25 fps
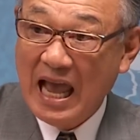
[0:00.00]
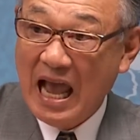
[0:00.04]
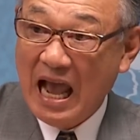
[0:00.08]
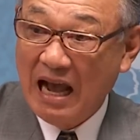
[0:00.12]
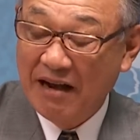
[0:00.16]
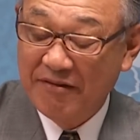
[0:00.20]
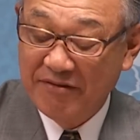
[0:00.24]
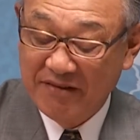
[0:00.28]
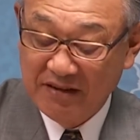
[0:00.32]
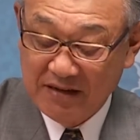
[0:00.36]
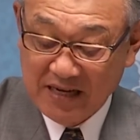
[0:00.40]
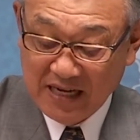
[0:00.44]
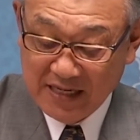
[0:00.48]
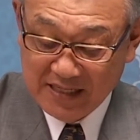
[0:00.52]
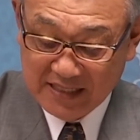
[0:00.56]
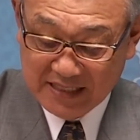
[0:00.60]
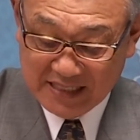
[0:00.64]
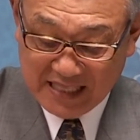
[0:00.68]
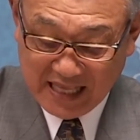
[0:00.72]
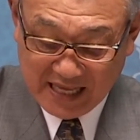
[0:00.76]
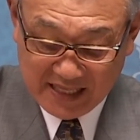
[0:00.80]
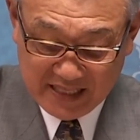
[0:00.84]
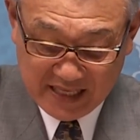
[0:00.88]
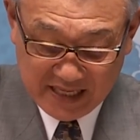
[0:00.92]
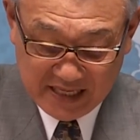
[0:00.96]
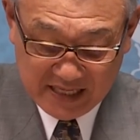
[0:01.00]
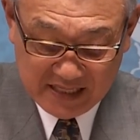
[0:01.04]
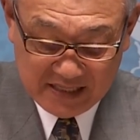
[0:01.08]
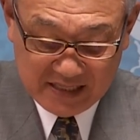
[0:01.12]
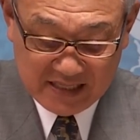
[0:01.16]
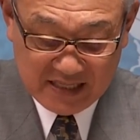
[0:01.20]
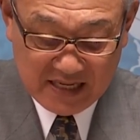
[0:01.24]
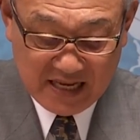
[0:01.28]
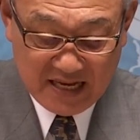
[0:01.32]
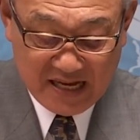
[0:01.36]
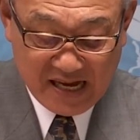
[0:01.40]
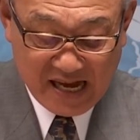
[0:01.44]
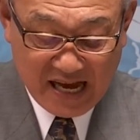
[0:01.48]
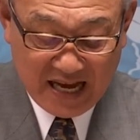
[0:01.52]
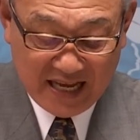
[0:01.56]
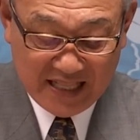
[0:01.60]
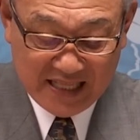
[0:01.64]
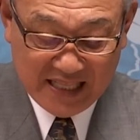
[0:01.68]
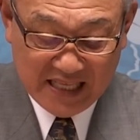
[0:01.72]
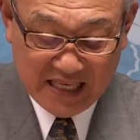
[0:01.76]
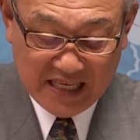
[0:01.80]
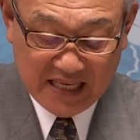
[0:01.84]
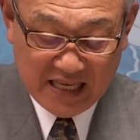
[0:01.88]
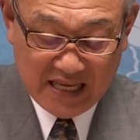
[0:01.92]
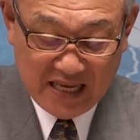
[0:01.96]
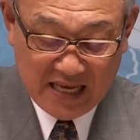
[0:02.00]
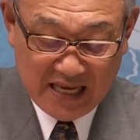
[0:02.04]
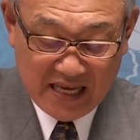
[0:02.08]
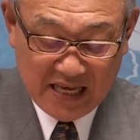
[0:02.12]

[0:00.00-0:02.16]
African Studies at the